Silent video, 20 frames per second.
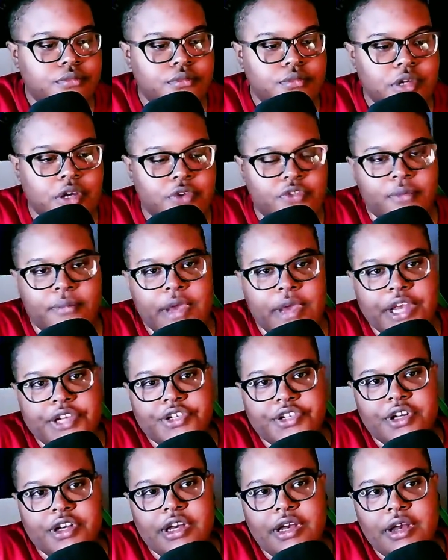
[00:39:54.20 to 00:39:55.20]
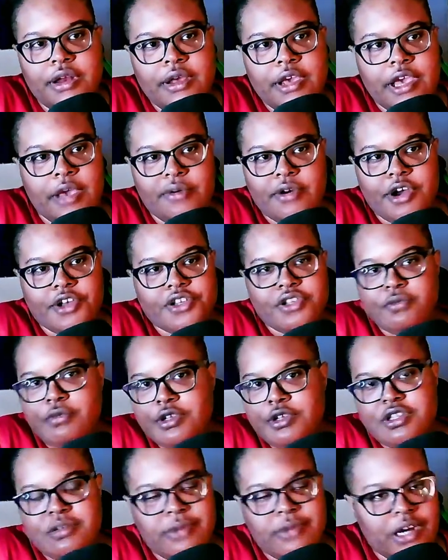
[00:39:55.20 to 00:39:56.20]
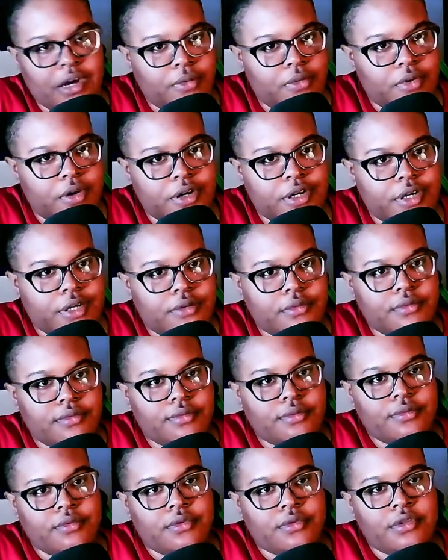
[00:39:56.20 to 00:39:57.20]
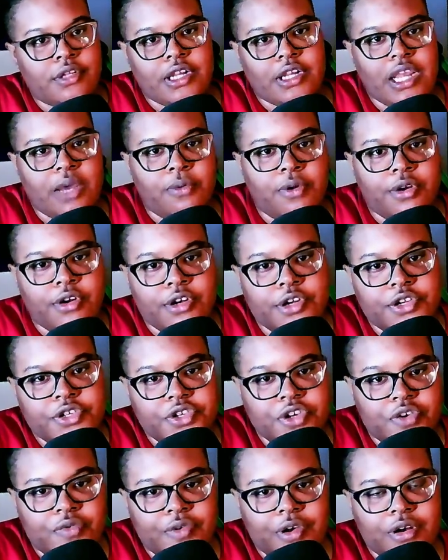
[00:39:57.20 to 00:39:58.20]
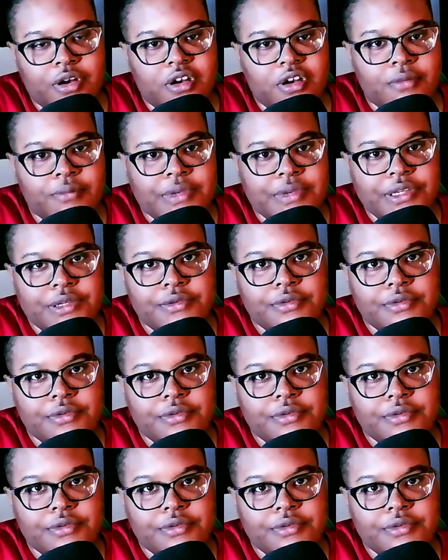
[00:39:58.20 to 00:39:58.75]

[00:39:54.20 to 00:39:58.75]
information in regards to what somebody wanted, and they wanted to turn around and be